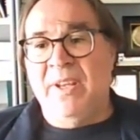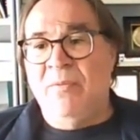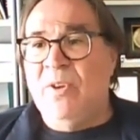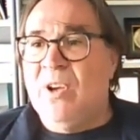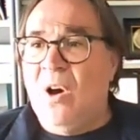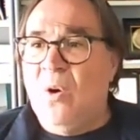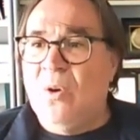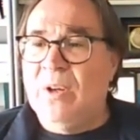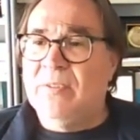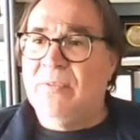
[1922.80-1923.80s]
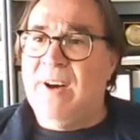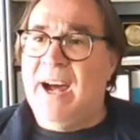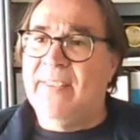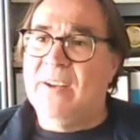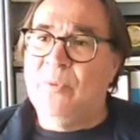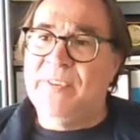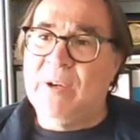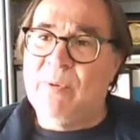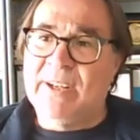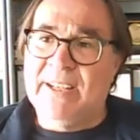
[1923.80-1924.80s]
If we go further with
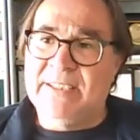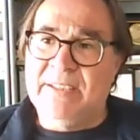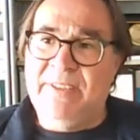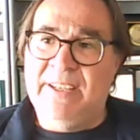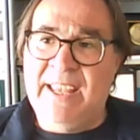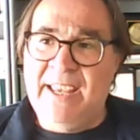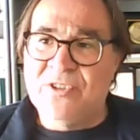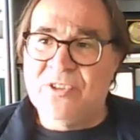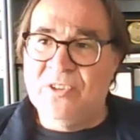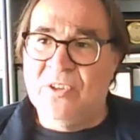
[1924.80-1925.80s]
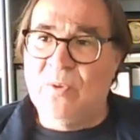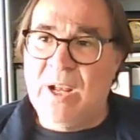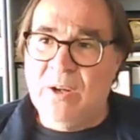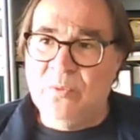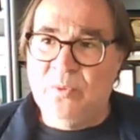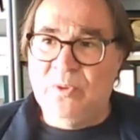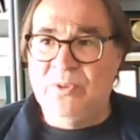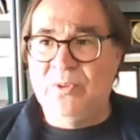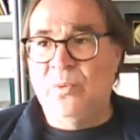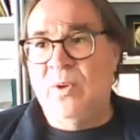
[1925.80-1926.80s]
our classification of
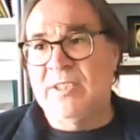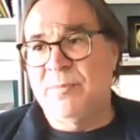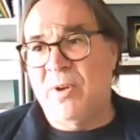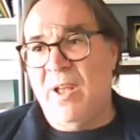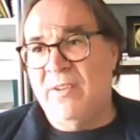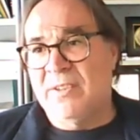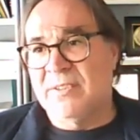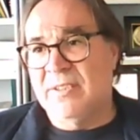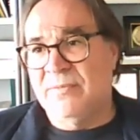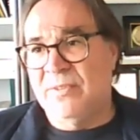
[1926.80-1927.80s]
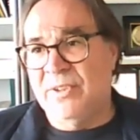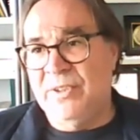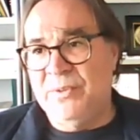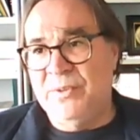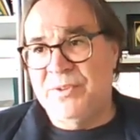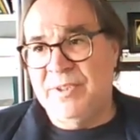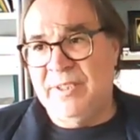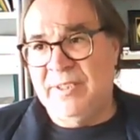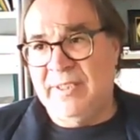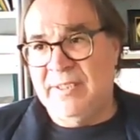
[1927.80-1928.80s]
roundwood towards products for use
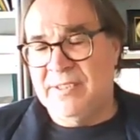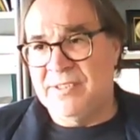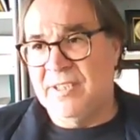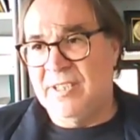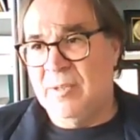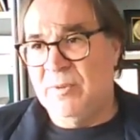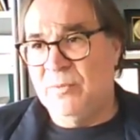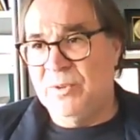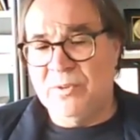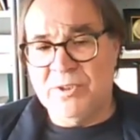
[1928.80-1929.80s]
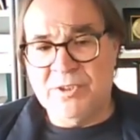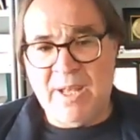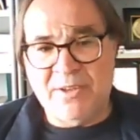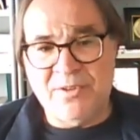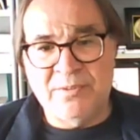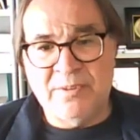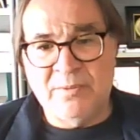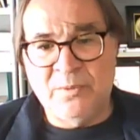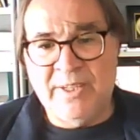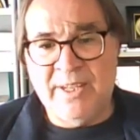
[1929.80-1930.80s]
in sustainable wood construction,
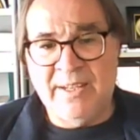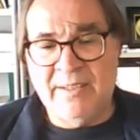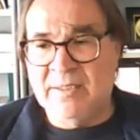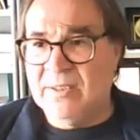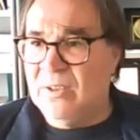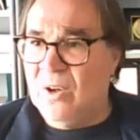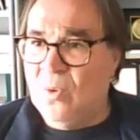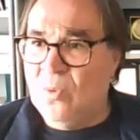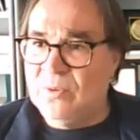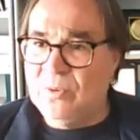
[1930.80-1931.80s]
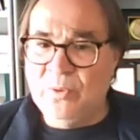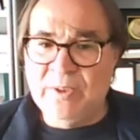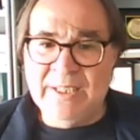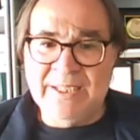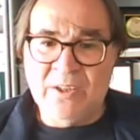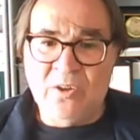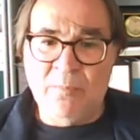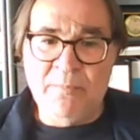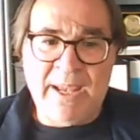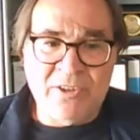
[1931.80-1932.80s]
we can go to the
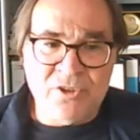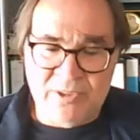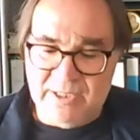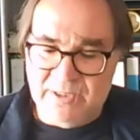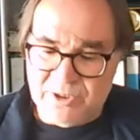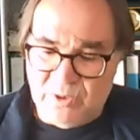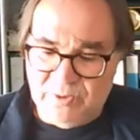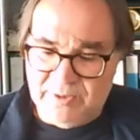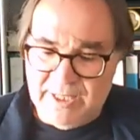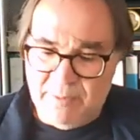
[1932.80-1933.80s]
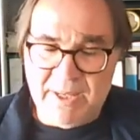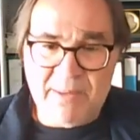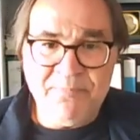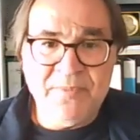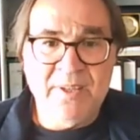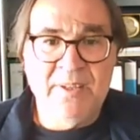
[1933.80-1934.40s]
conventional sawn timber.